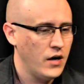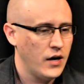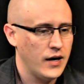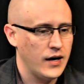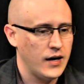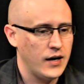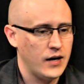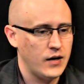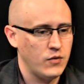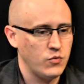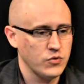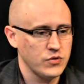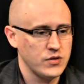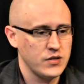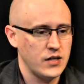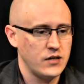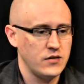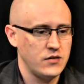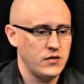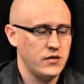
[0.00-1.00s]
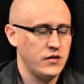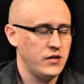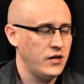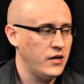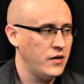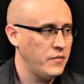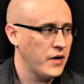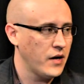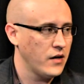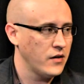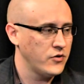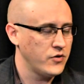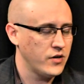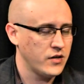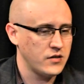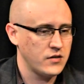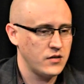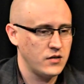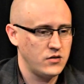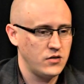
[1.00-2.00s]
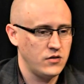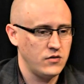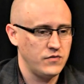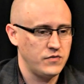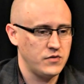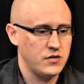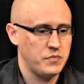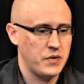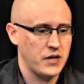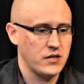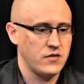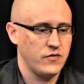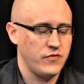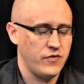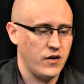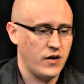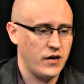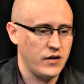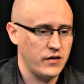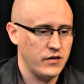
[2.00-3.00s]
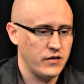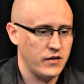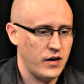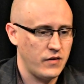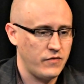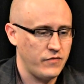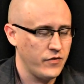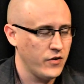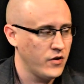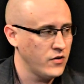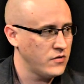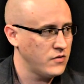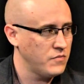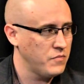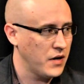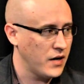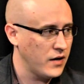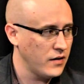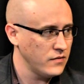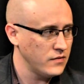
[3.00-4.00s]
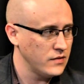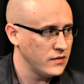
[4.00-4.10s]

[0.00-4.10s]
Uh, we'll send to the email address that you've specified in that first part.